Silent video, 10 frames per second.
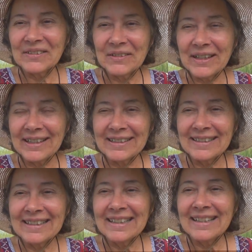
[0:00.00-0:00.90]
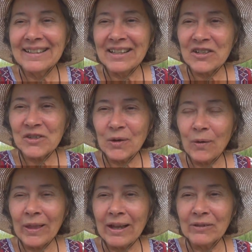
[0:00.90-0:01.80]
Okay? Their
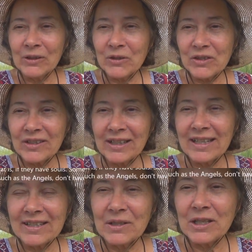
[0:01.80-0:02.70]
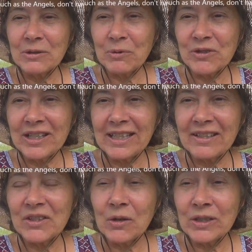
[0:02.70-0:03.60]
soul evolution is, is proceeding
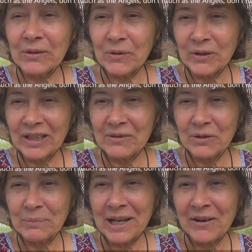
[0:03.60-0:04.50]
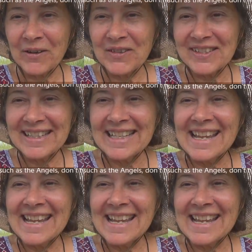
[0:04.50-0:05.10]
so differently from ours